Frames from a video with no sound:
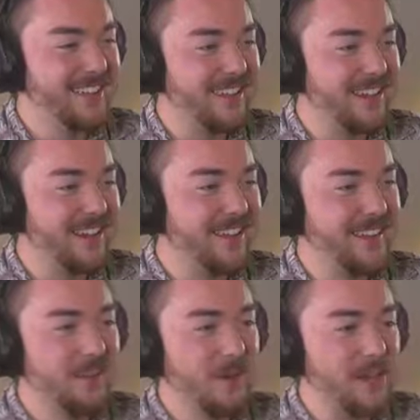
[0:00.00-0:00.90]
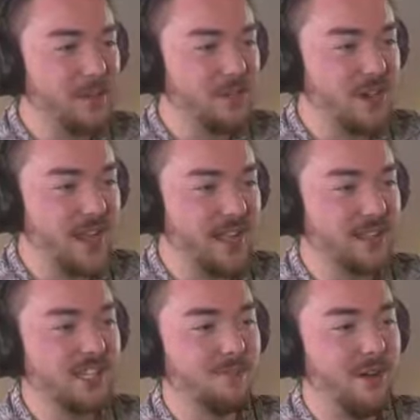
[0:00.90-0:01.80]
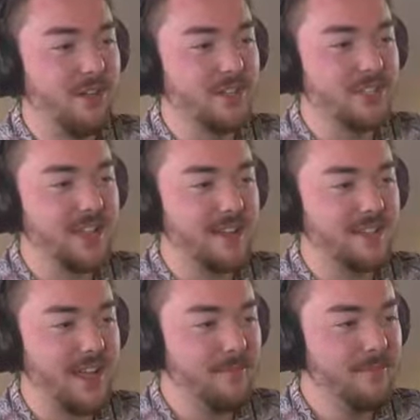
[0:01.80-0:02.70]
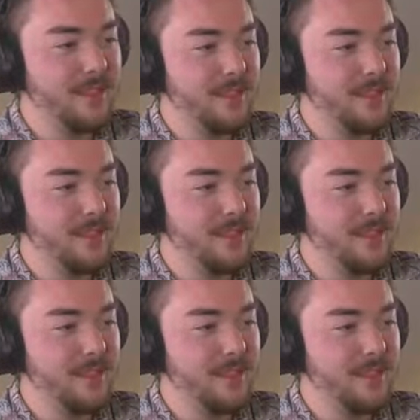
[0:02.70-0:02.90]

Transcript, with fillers: Here. Wait, you were trying to get this ball this entire time?